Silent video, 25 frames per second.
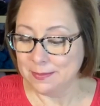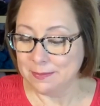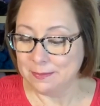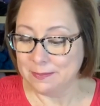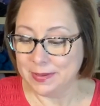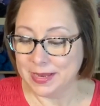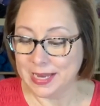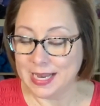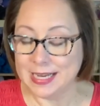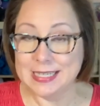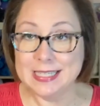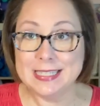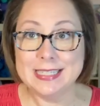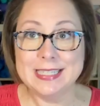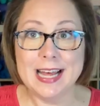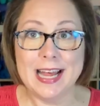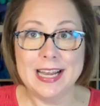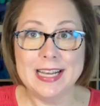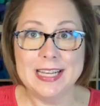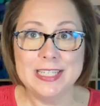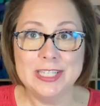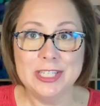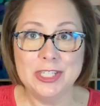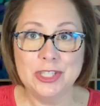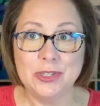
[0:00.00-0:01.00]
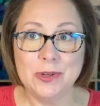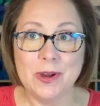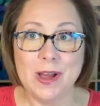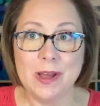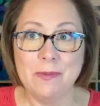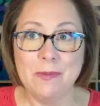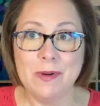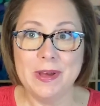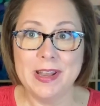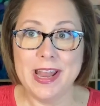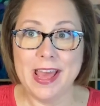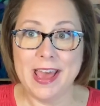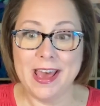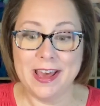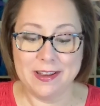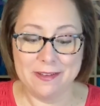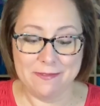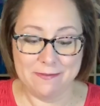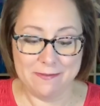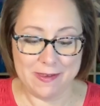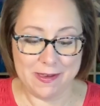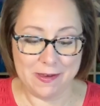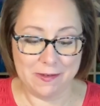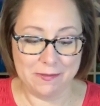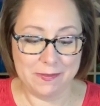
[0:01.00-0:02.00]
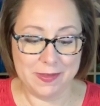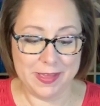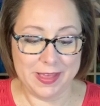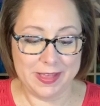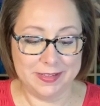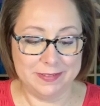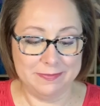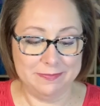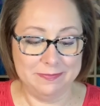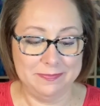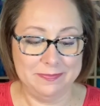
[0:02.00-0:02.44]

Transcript: but I decided to try one out of velvet.